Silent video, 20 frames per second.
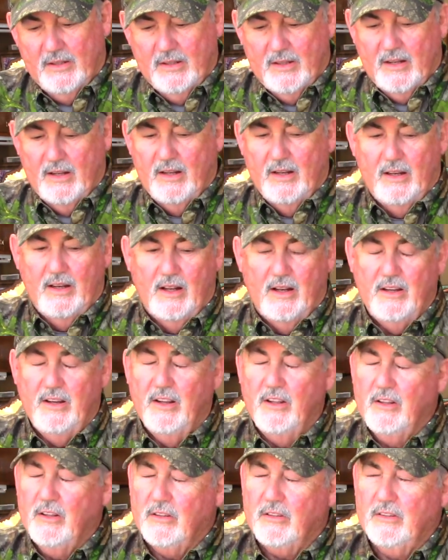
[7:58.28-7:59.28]

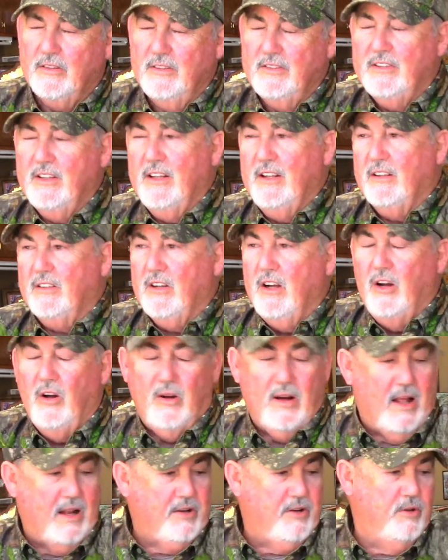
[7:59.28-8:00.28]
Another call,
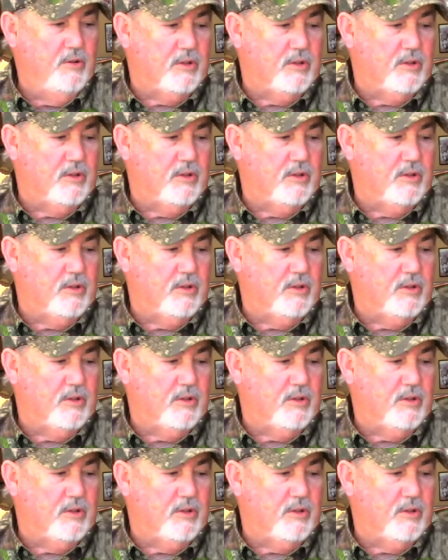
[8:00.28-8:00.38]
I'll use